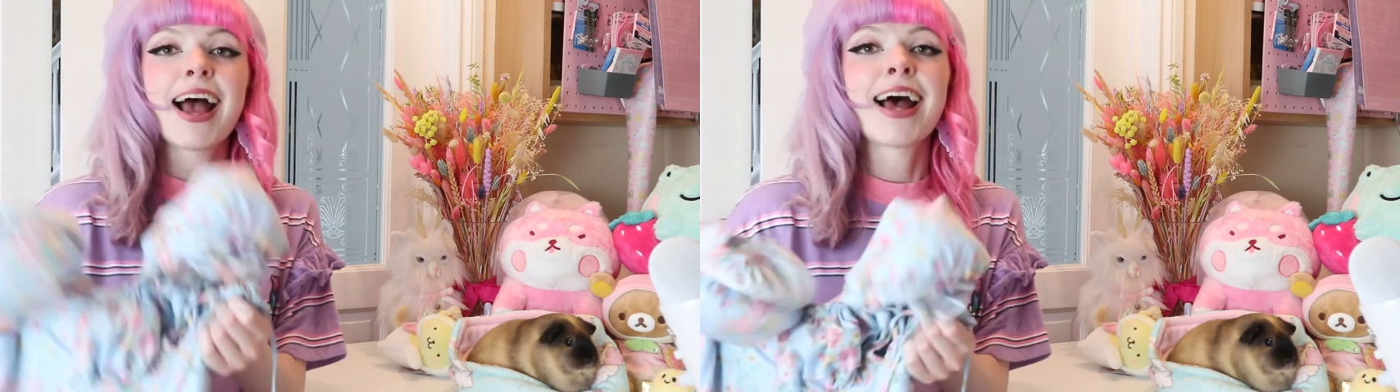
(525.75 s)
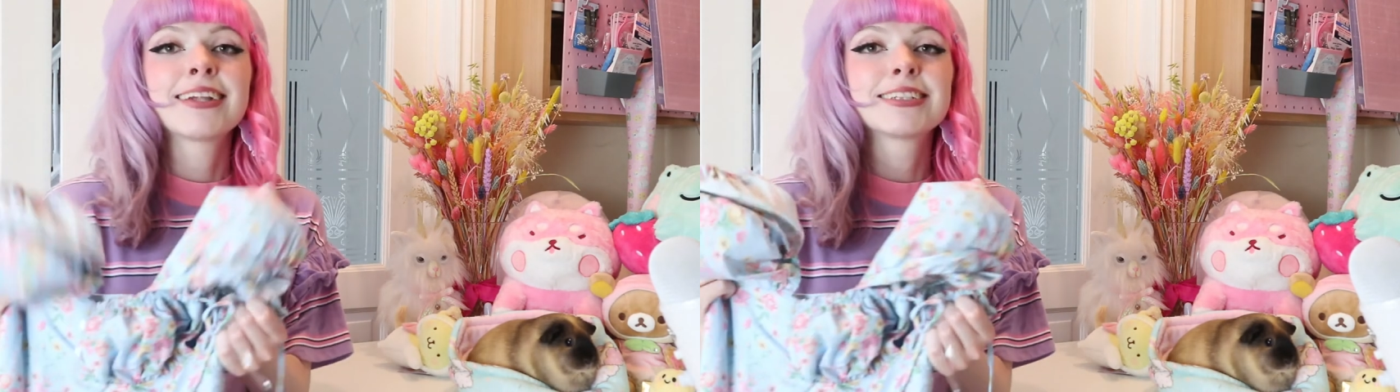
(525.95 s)

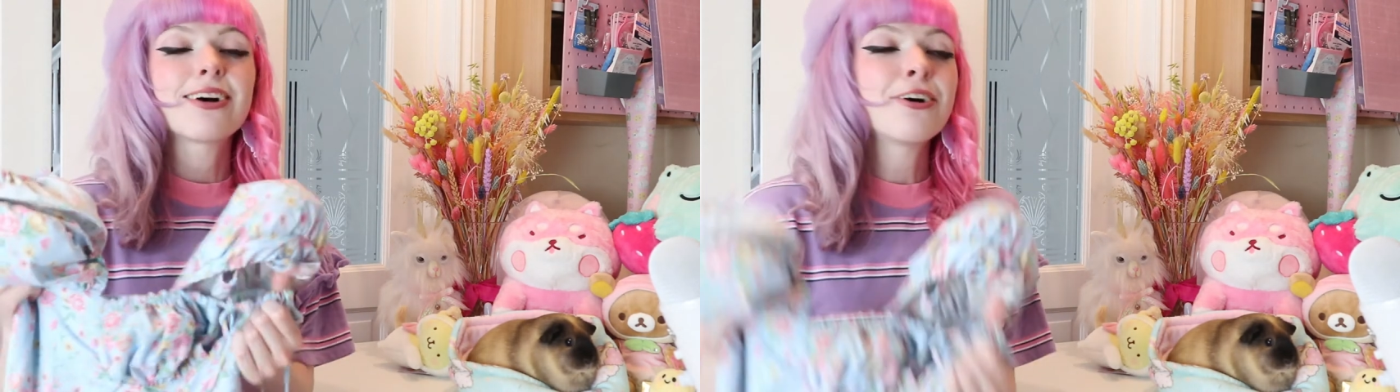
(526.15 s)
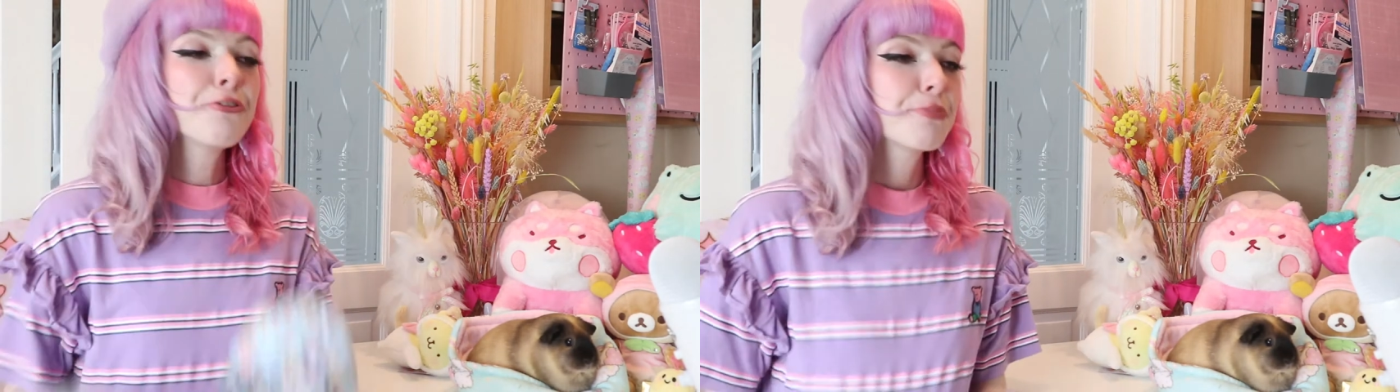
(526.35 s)
And
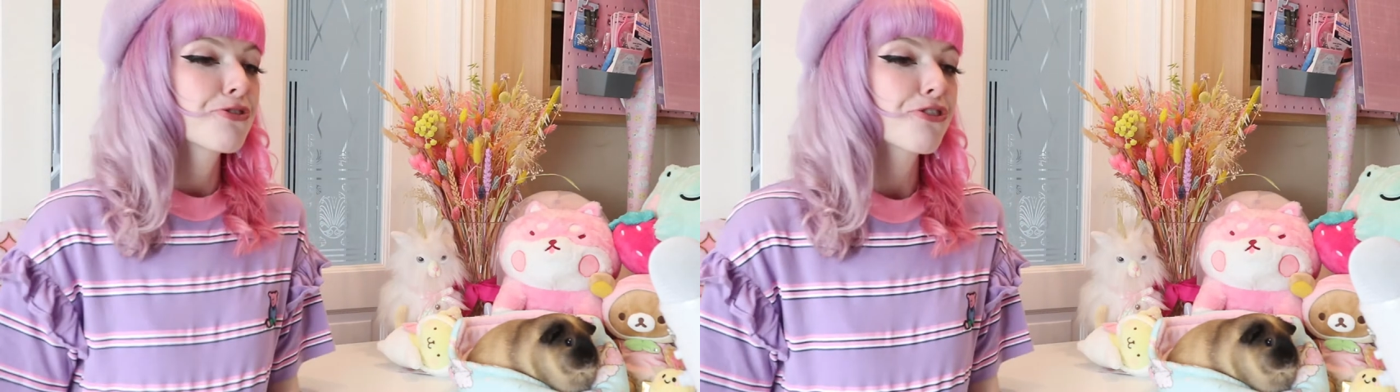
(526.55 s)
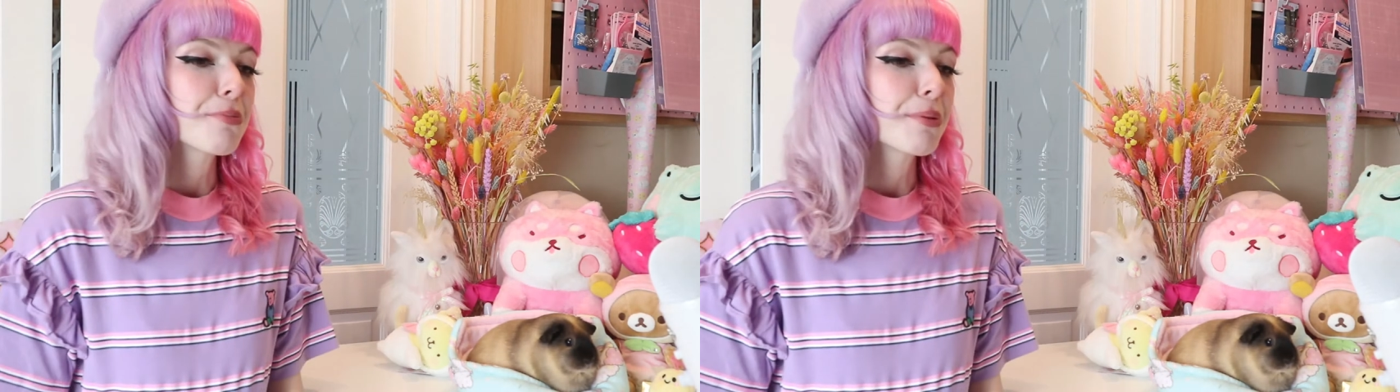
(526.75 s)
I've
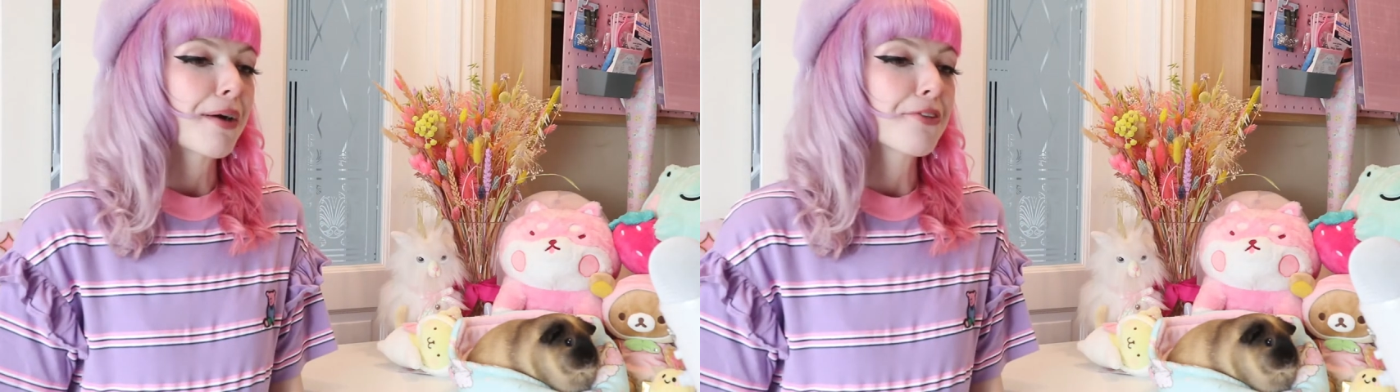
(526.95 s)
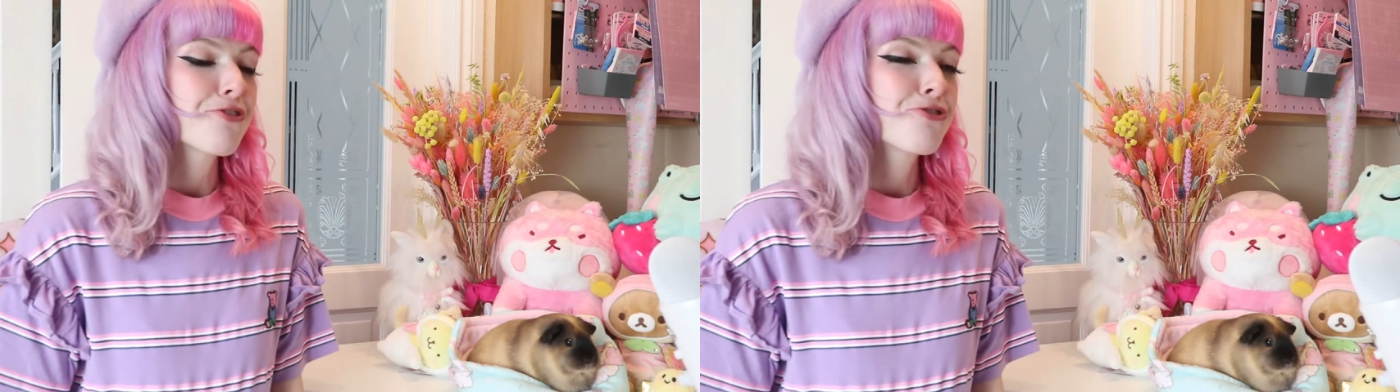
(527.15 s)
been dreaming
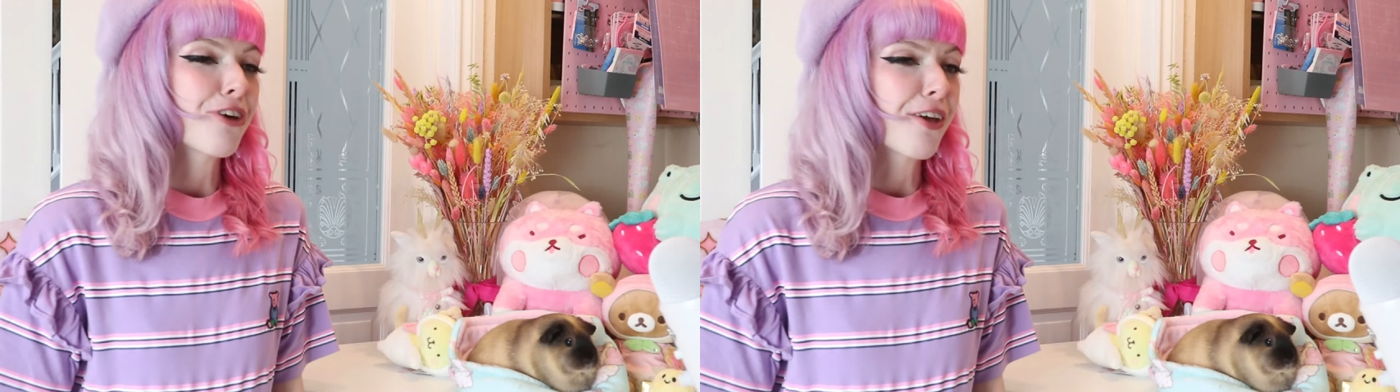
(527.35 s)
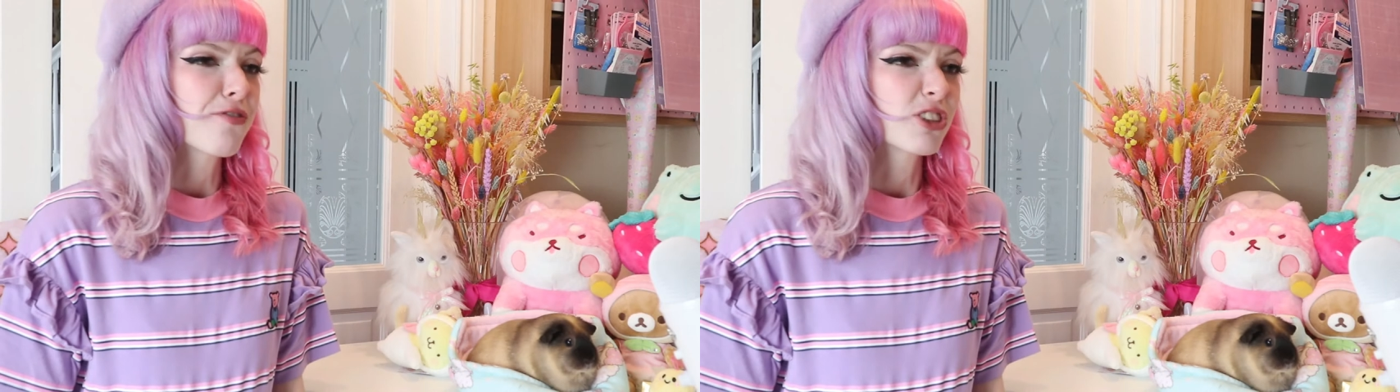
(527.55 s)
about this
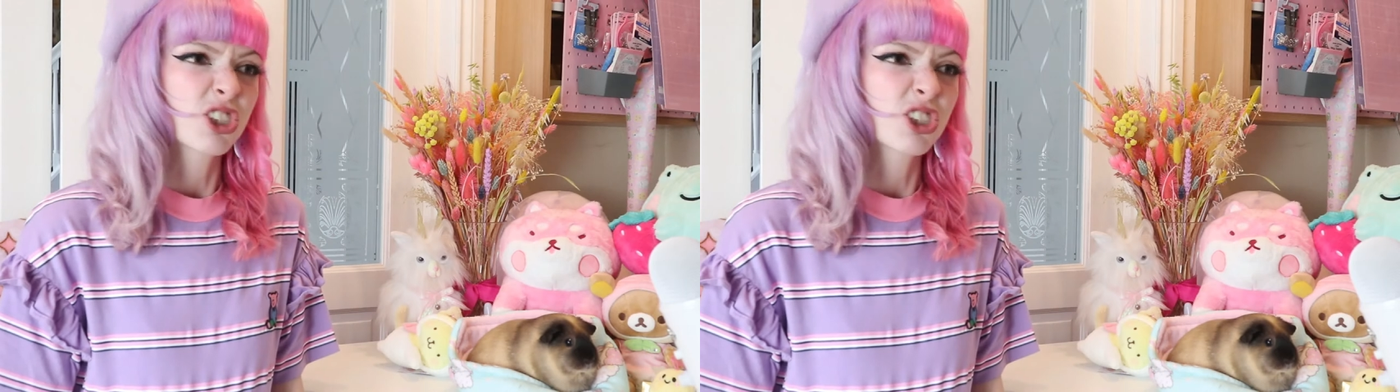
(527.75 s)
dress for